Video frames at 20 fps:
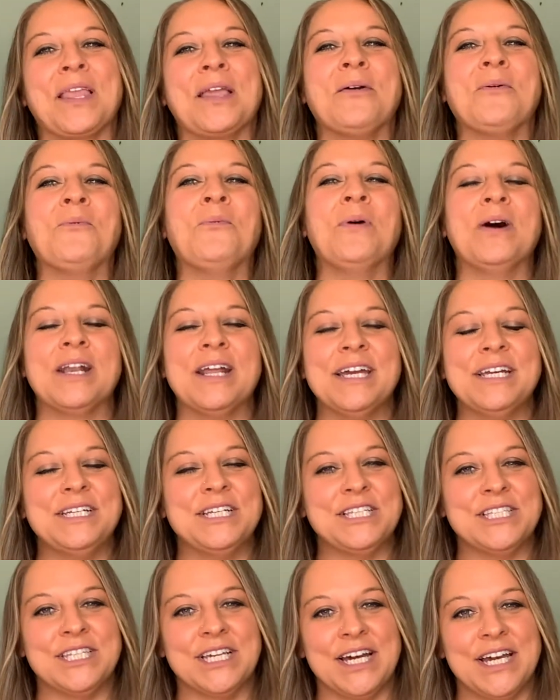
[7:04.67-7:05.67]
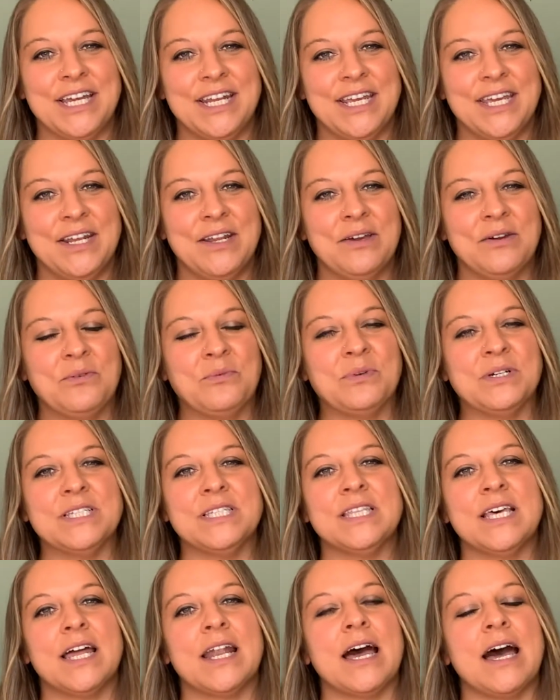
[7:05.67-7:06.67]
what I decided was
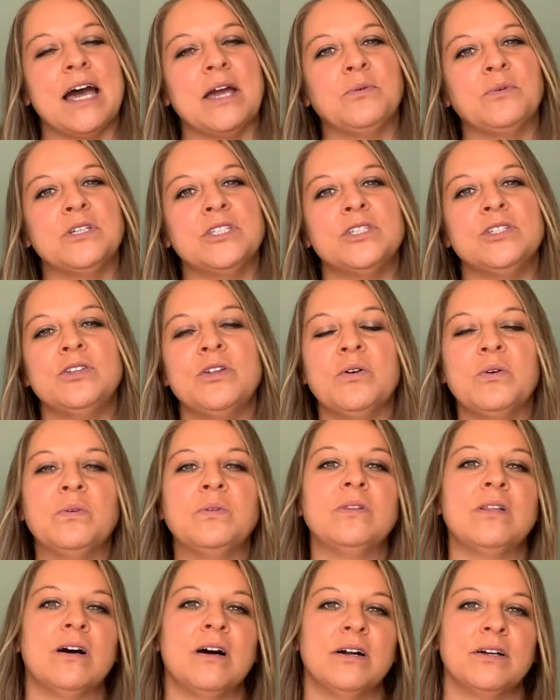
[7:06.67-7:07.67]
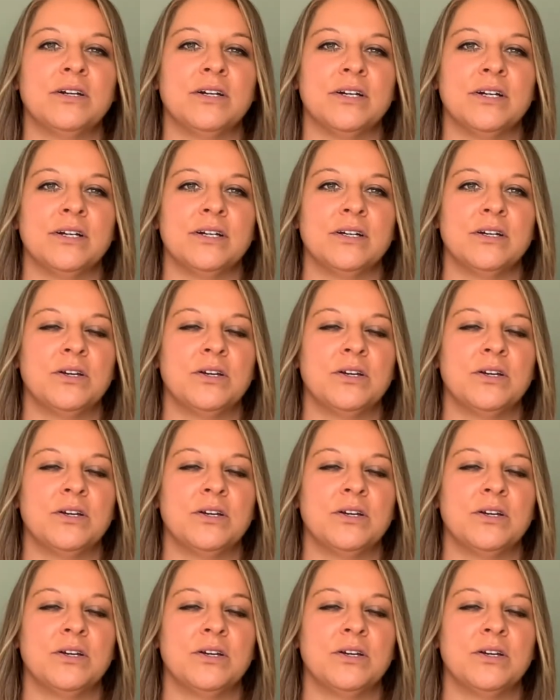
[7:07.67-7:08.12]
that I was no longer